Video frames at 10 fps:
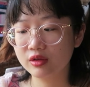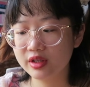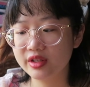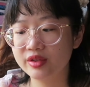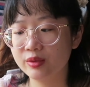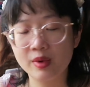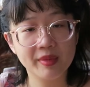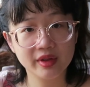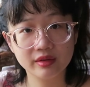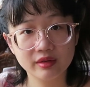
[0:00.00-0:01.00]
these
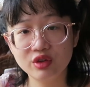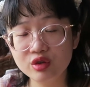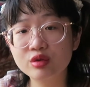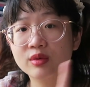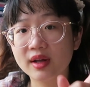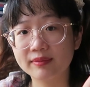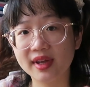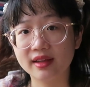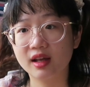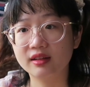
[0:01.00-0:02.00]
women knew one
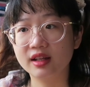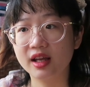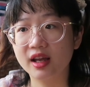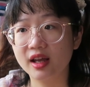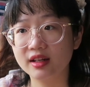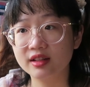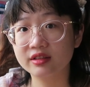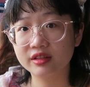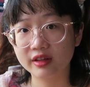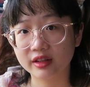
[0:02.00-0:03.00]
man, and they had
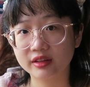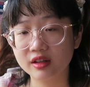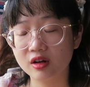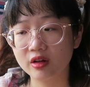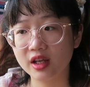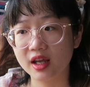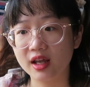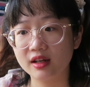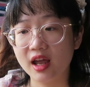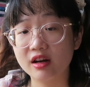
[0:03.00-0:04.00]
interacted, or they
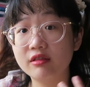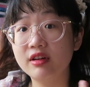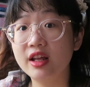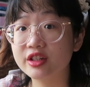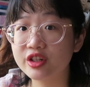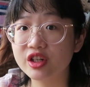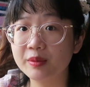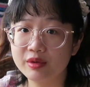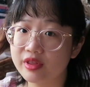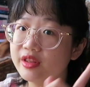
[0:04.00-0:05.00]
had a
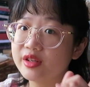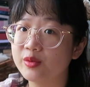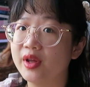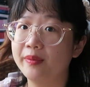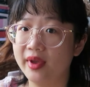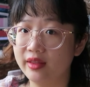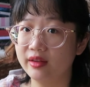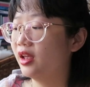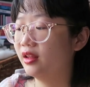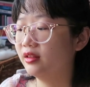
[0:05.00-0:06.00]
relationship with this one man.
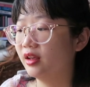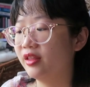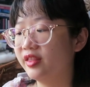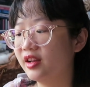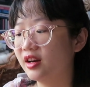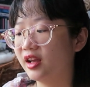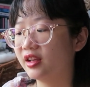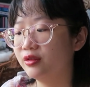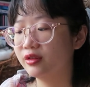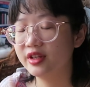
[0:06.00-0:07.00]
And I think like,
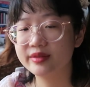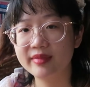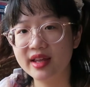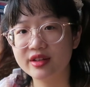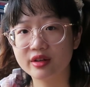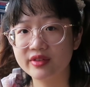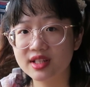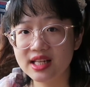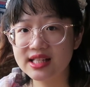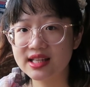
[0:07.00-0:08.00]
you know, this man is
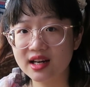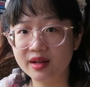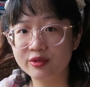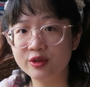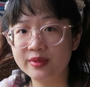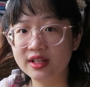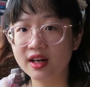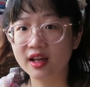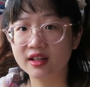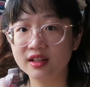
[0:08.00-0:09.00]
obviously set up to be
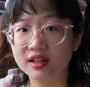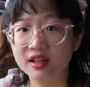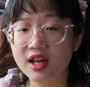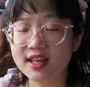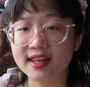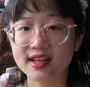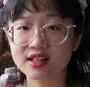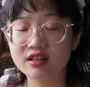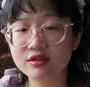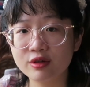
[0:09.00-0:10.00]
like a
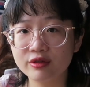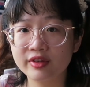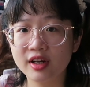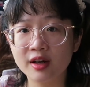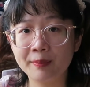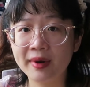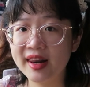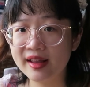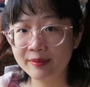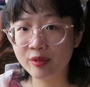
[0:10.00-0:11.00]
Casanova
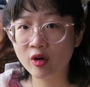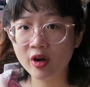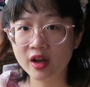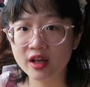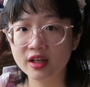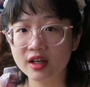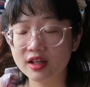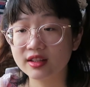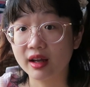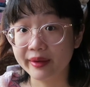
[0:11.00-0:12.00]
playboy
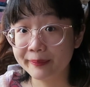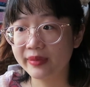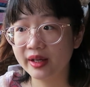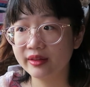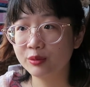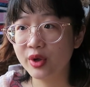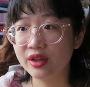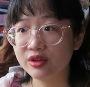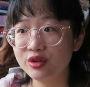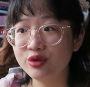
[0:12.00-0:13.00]
type, but
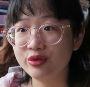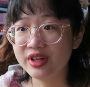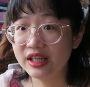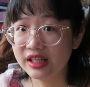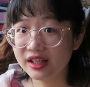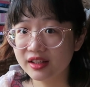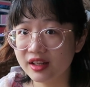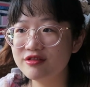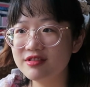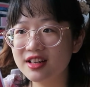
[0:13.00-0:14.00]
when you read it,
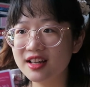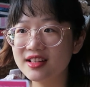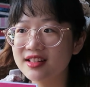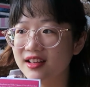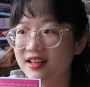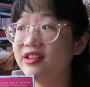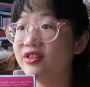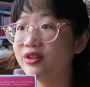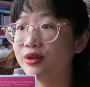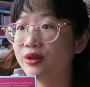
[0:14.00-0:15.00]
you realize that
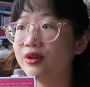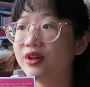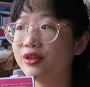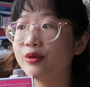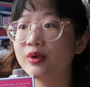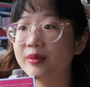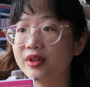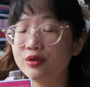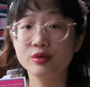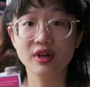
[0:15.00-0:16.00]
even though the
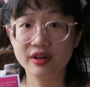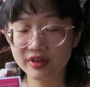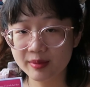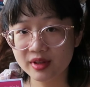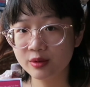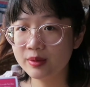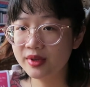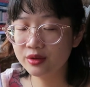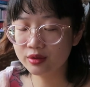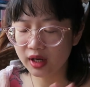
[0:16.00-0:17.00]
women do love him and the
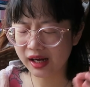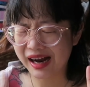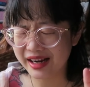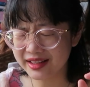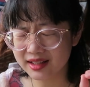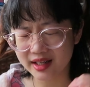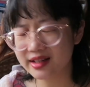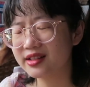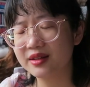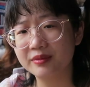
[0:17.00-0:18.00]
women do like
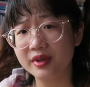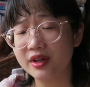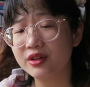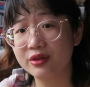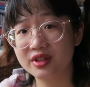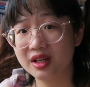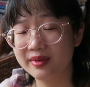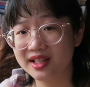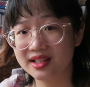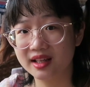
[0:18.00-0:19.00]
idealize him to some
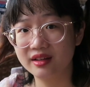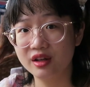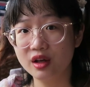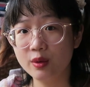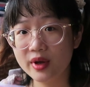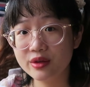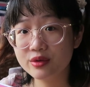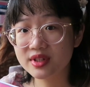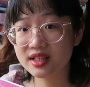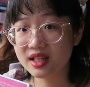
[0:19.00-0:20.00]
extent, when
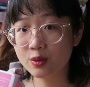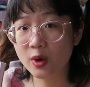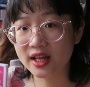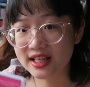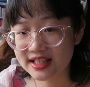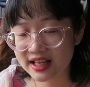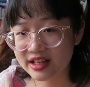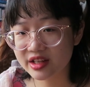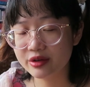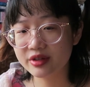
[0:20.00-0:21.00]
you see what he
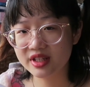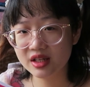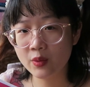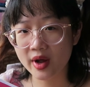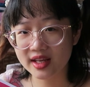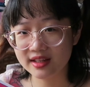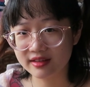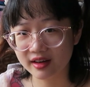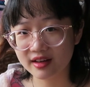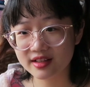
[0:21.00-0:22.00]
says and you see what he
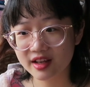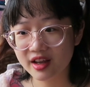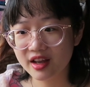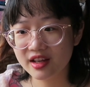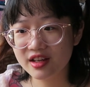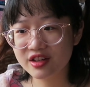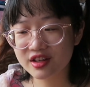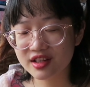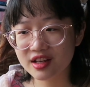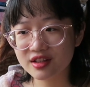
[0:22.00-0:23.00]
does, he
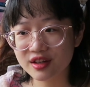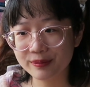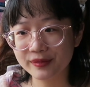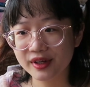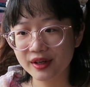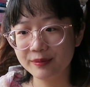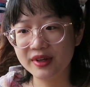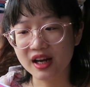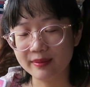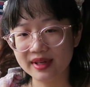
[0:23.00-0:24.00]
just ends up
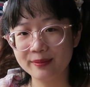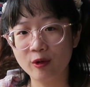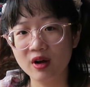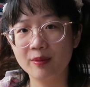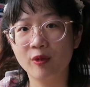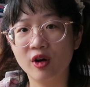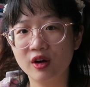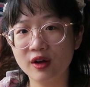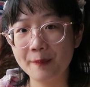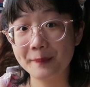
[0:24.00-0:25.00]
becoming more and
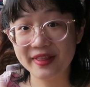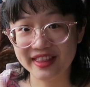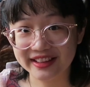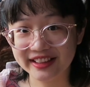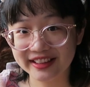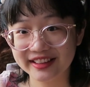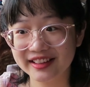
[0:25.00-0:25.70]
more pathetic.